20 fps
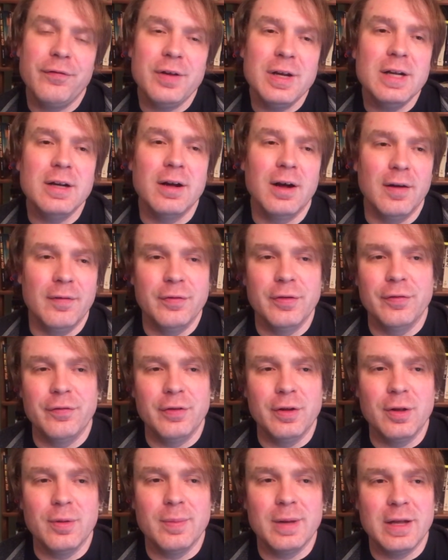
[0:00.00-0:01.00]
feet of the
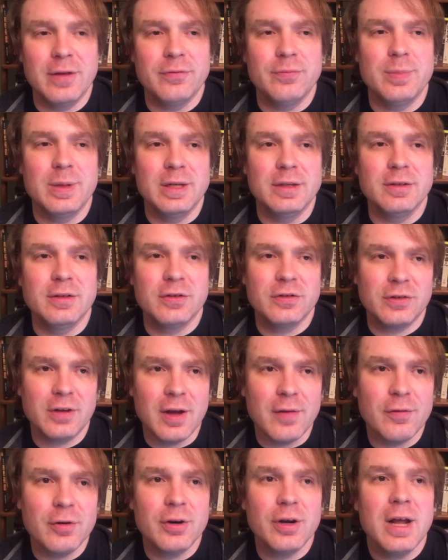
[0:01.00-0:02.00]
film has been
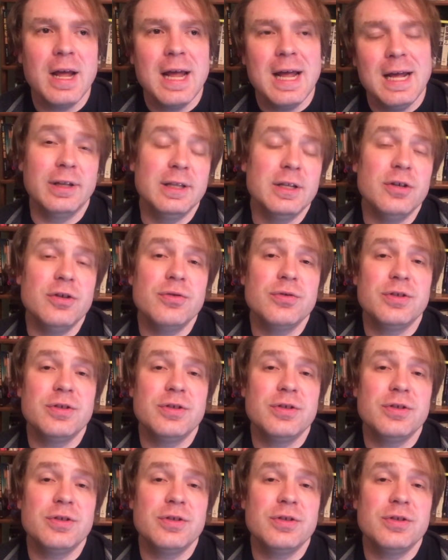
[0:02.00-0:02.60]
discovered in the